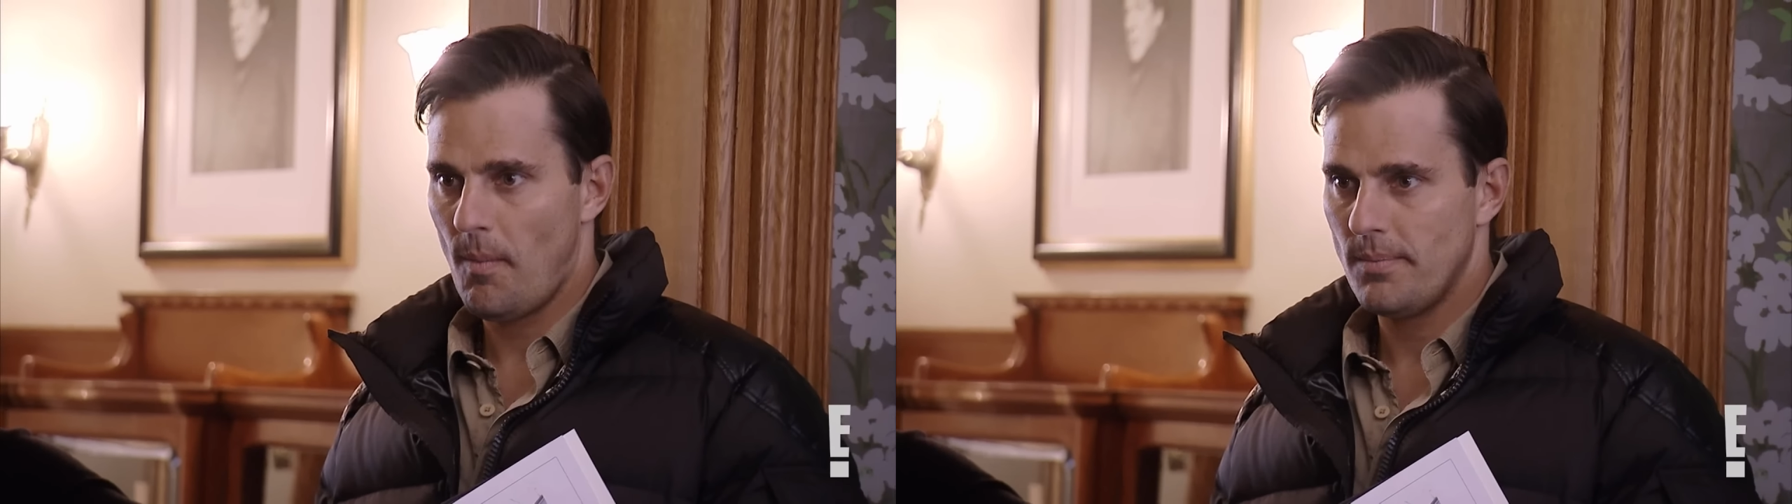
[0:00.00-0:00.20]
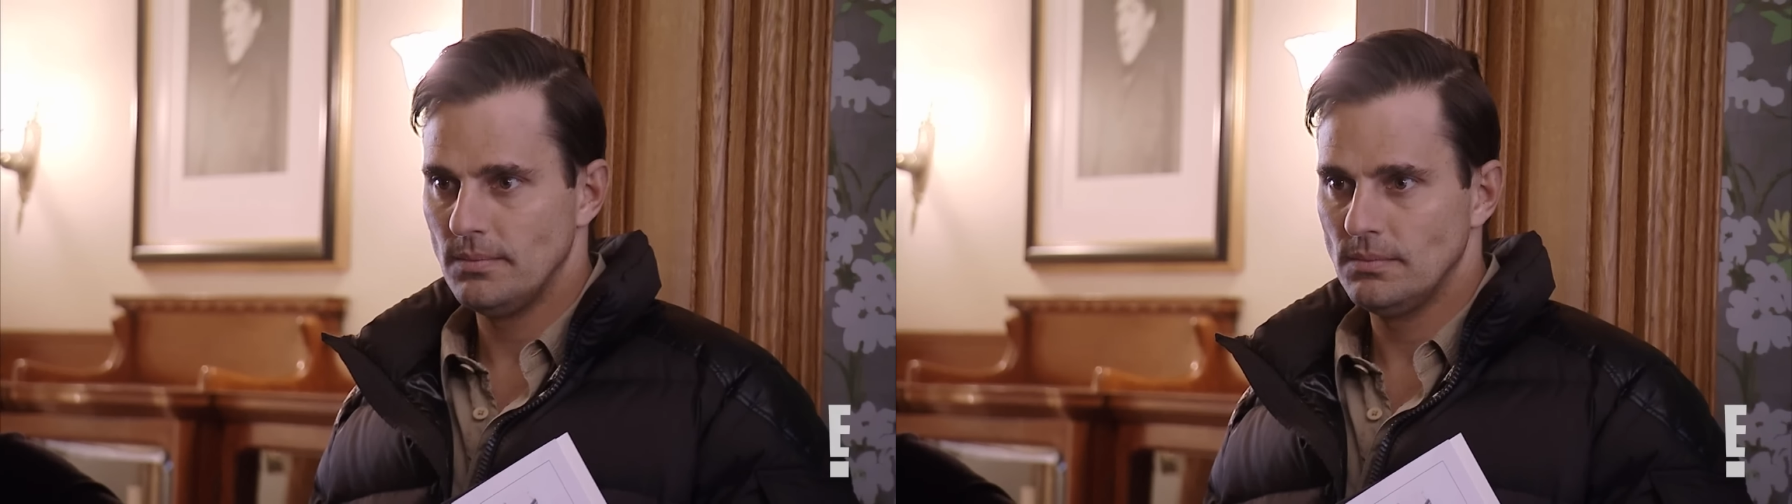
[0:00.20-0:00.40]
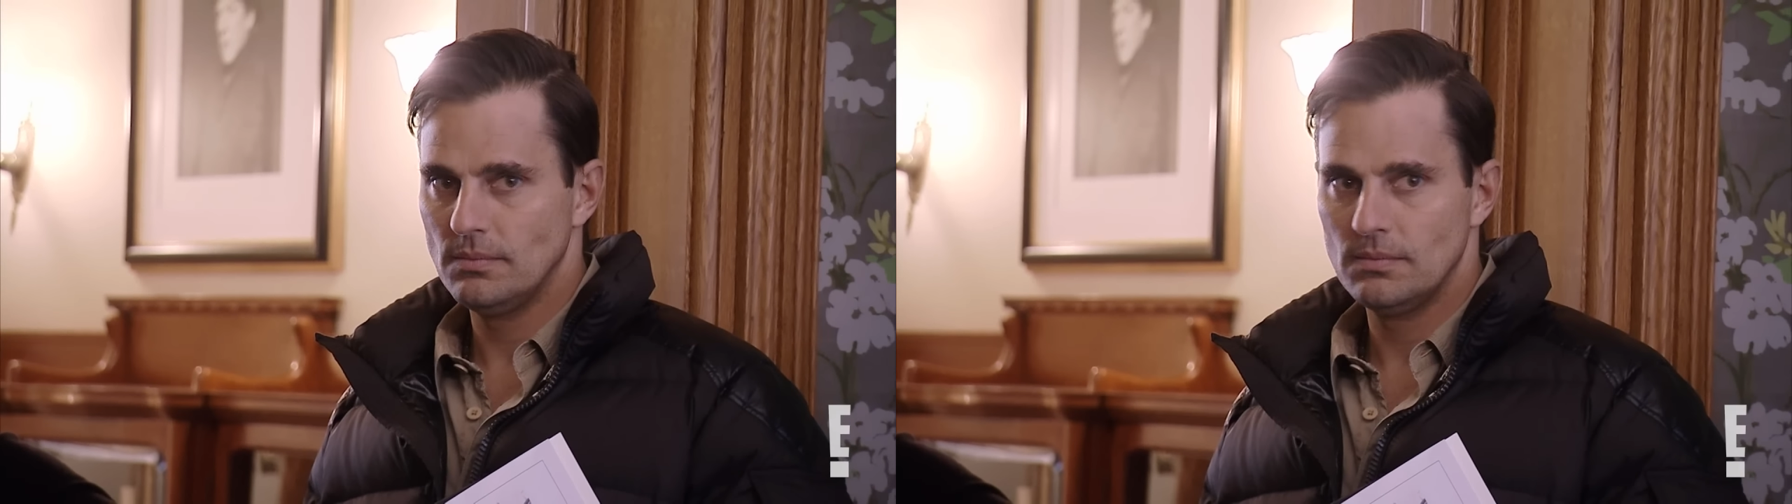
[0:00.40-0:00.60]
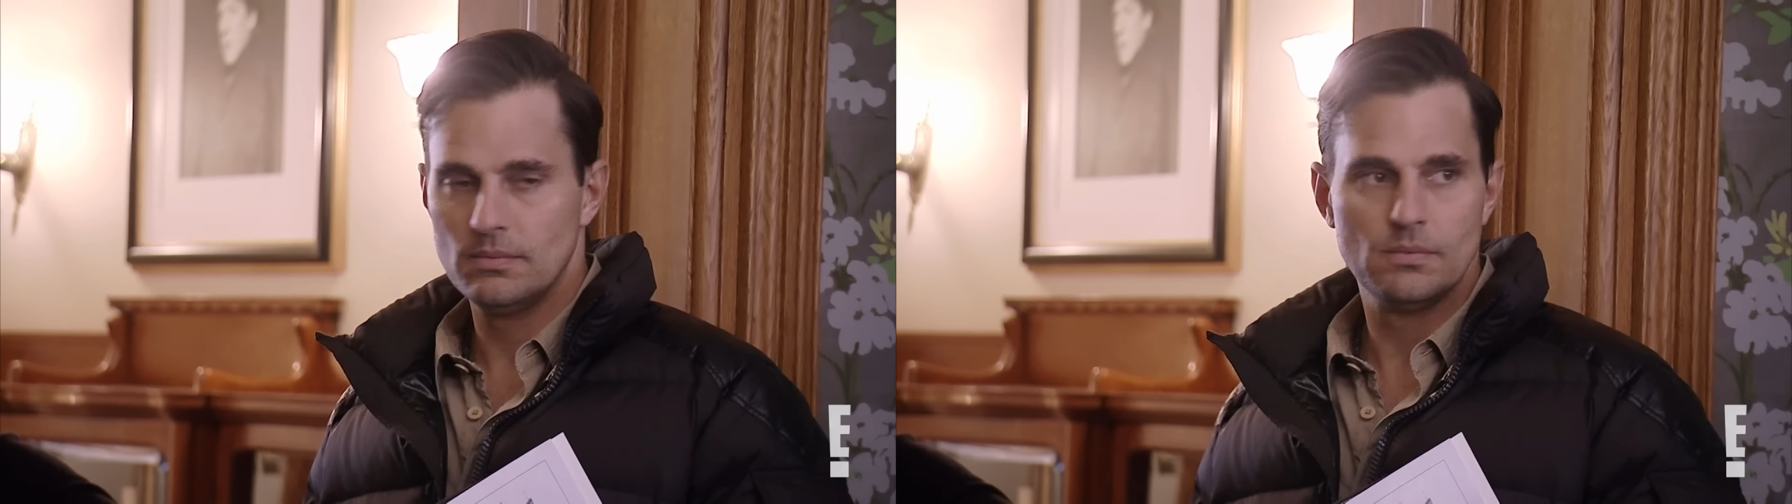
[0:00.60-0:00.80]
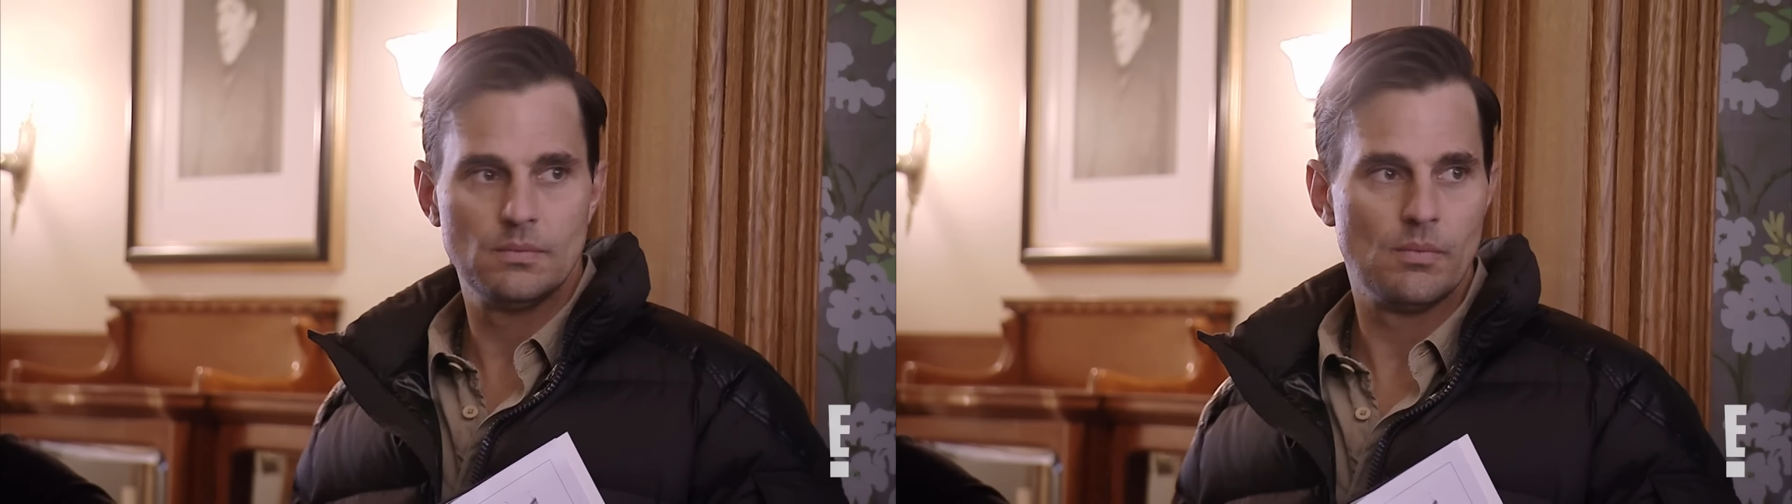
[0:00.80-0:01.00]
you'll be able to
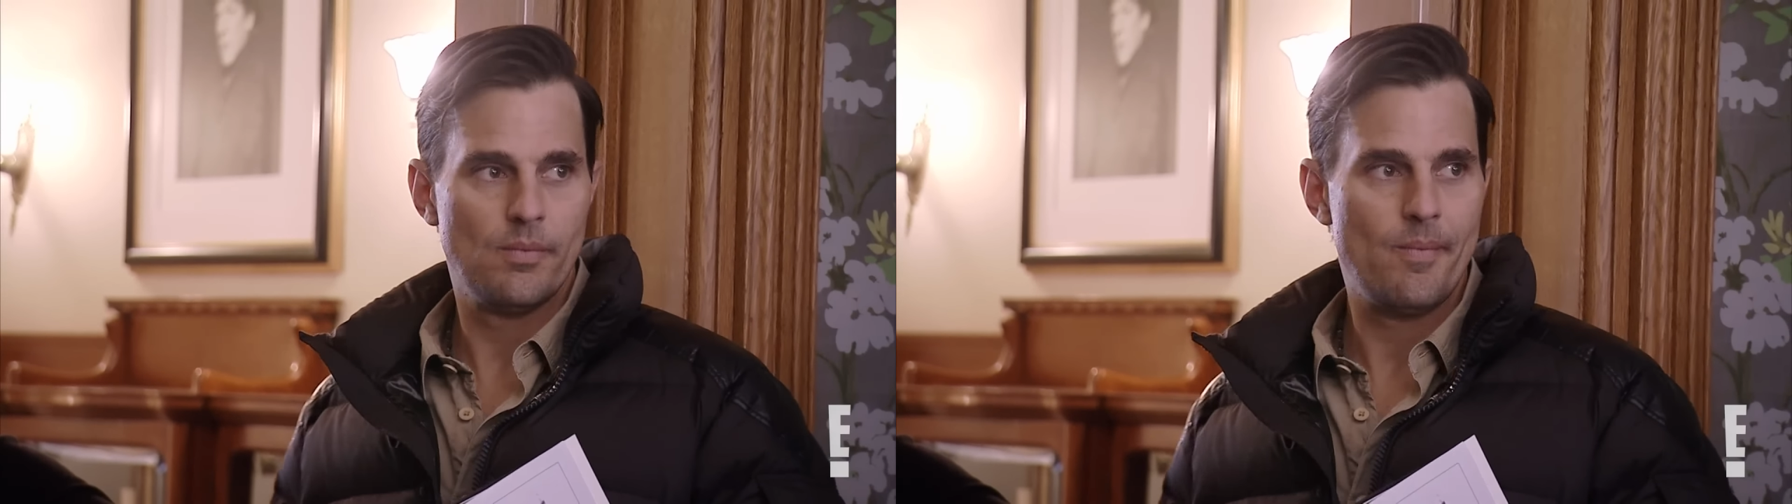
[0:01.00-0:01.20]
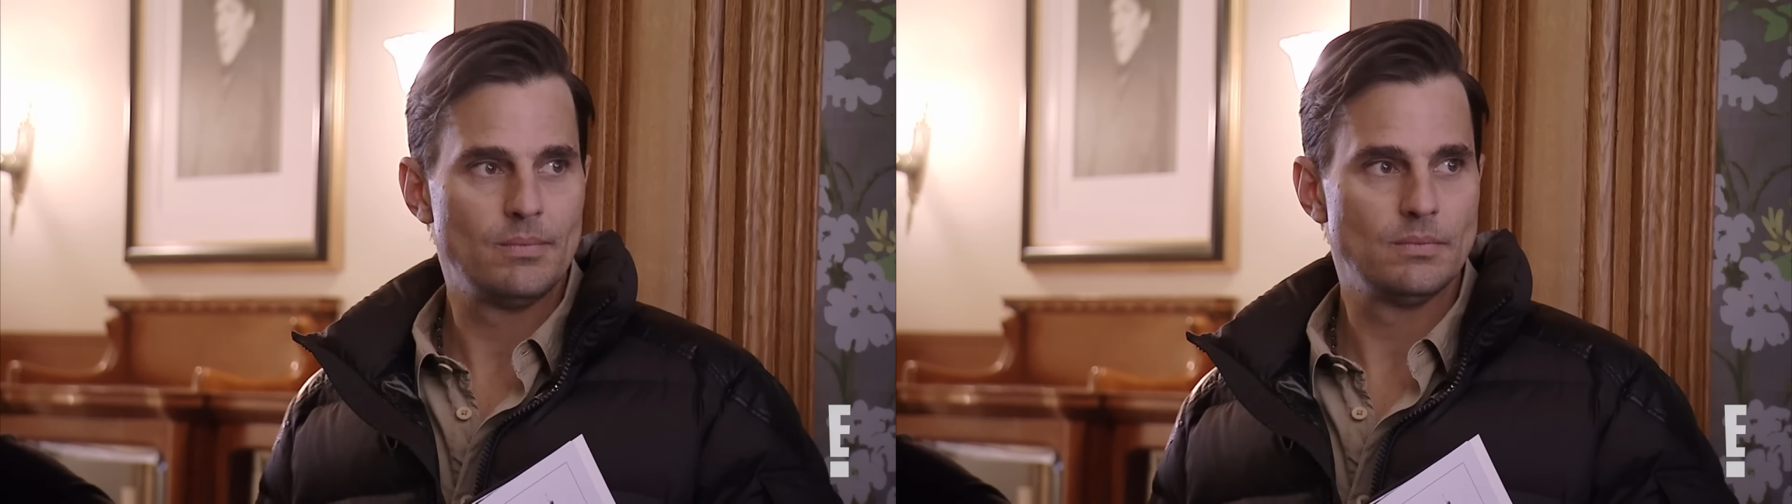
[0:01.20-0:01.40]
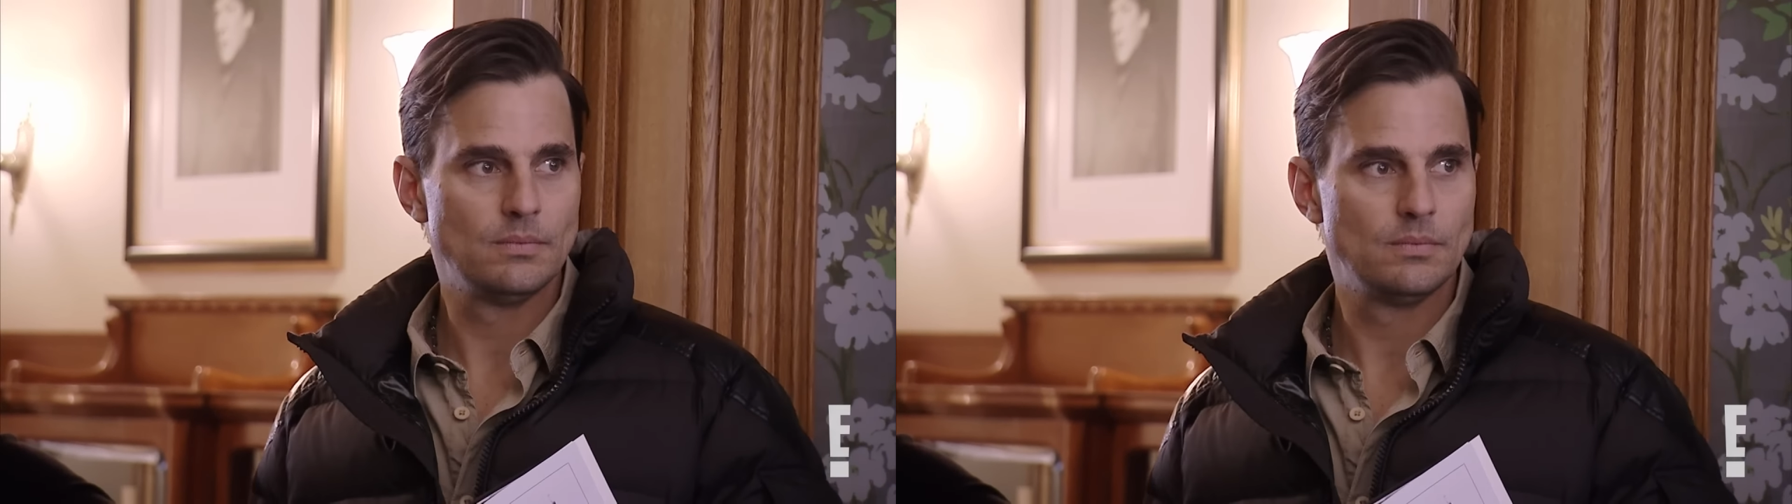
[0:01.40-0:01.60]
combine some type